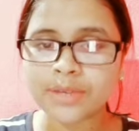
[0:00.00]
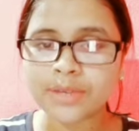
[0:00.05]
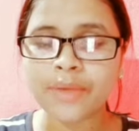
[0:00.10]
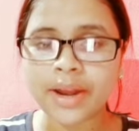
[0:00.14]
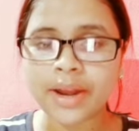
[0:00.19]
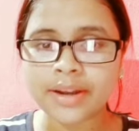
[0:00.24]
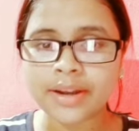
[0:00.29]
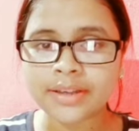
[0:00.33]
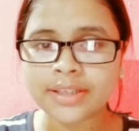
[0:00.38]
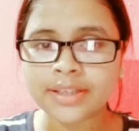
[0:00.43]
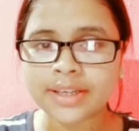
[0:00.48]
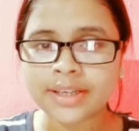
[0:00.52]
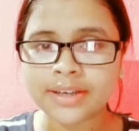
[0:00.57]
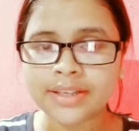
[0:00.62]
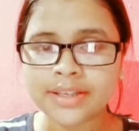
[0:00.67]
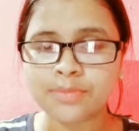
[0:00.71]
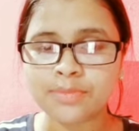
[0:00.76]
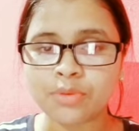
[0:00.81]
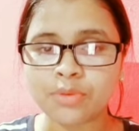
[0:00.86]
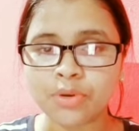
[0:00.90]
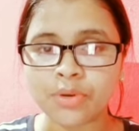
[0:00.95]
Where there
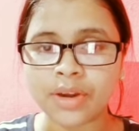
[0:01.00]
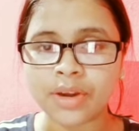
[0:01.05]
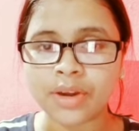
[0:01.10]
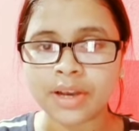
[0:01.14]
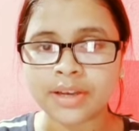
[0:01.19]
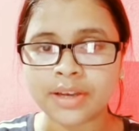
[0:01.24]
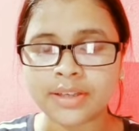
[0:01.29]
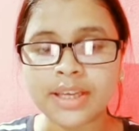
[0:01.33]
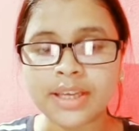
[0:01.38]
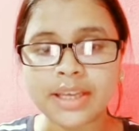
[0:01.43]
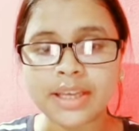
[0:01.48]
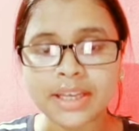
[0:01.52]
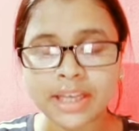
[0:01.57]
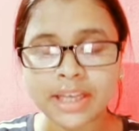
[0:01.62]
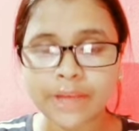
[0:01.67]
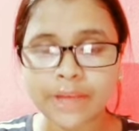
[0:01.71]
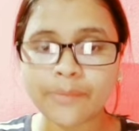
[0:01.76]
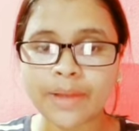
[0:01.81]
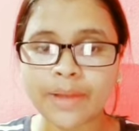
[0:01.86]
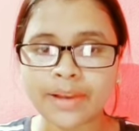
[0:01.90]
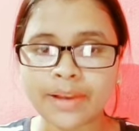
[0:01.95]
is plurality,
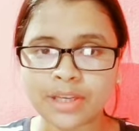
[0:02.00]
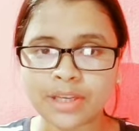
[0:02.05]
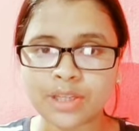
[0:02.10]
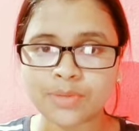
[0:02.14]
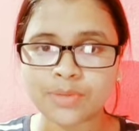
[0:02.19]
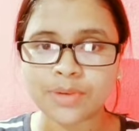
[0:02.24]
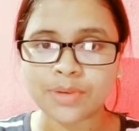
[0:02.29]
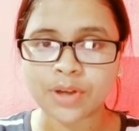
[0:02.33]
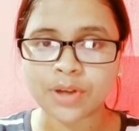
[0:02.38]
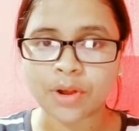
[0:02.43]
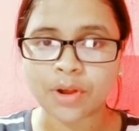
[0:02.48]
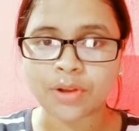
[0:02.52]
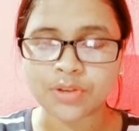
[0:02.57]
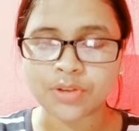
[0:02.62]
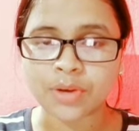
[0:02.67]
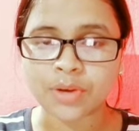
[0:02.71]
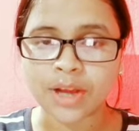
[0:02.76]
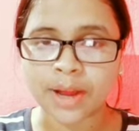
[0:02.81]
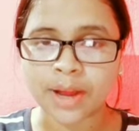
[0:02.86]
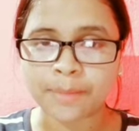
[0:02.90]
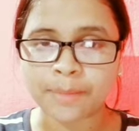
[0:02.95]
inequalities will
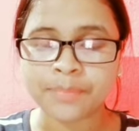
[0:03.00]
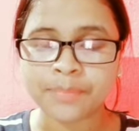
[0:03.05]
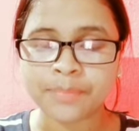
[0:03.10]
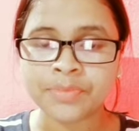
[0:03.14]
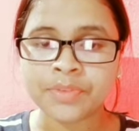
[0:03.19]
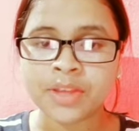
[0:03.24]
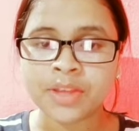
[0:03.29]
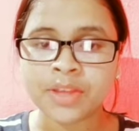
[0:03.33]
also come.